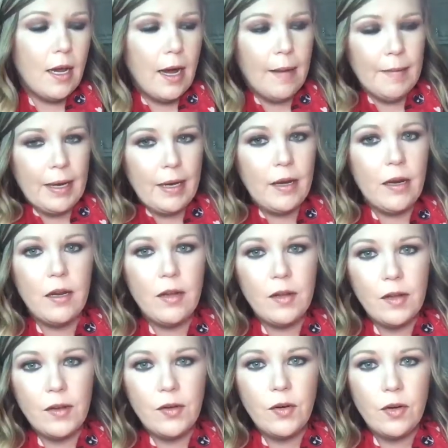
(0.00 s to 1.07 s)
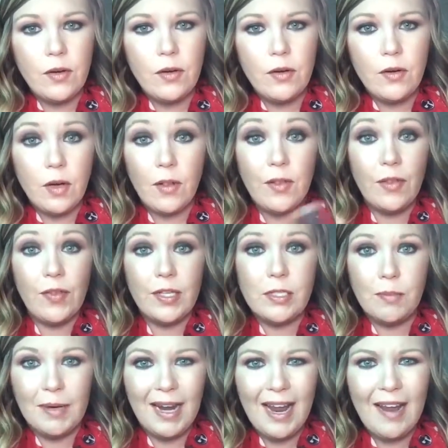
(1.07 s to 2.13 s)
I mean, not that
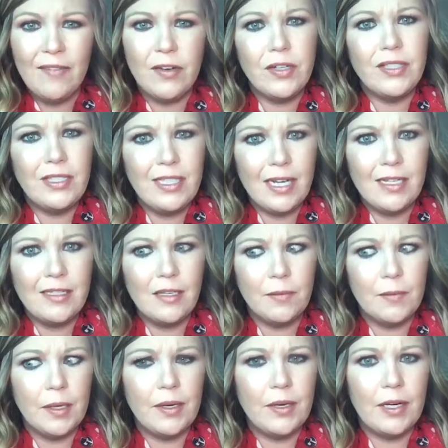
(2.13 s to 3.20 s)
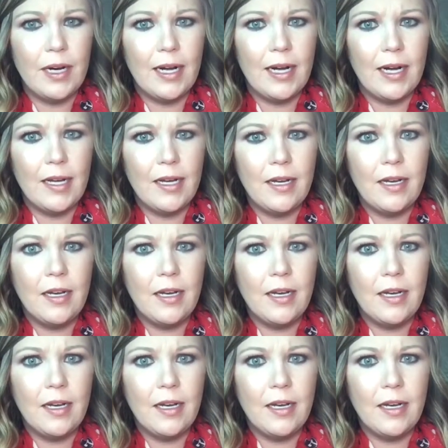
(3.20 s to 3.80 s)
this one ever doesn't work right.